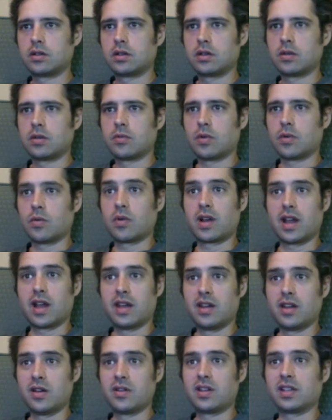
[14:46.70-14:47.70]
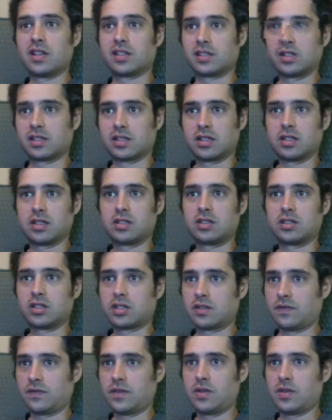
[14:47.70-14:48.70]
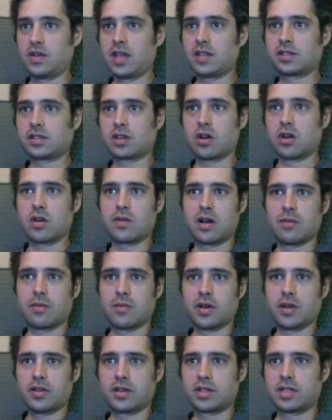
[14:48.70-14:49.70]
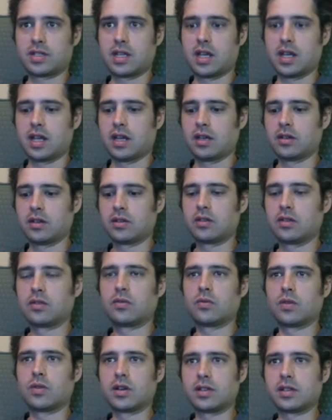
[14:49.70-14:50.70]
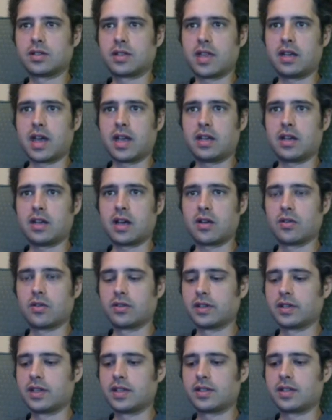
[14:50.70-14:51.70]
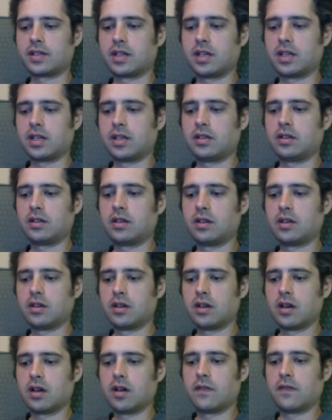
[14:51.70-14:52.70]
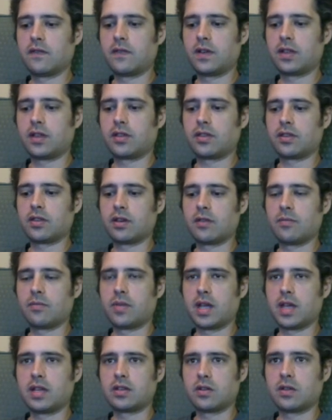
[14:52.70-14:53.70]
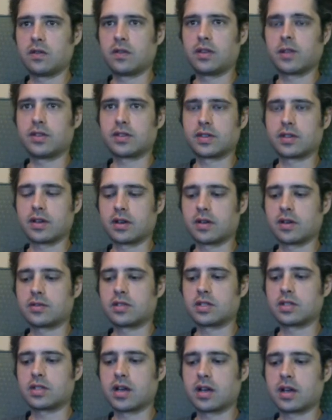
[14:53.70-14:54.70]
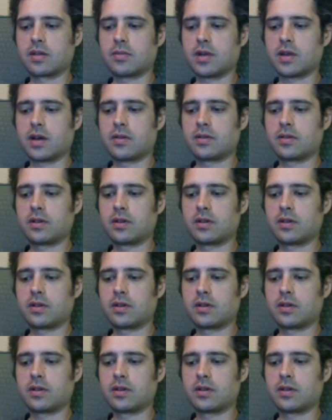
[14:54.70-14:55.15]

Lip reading: But what I noticed just a few days ago around Mother's Day was that not only is it in a fifth of Beethoven, the song I was just talking about,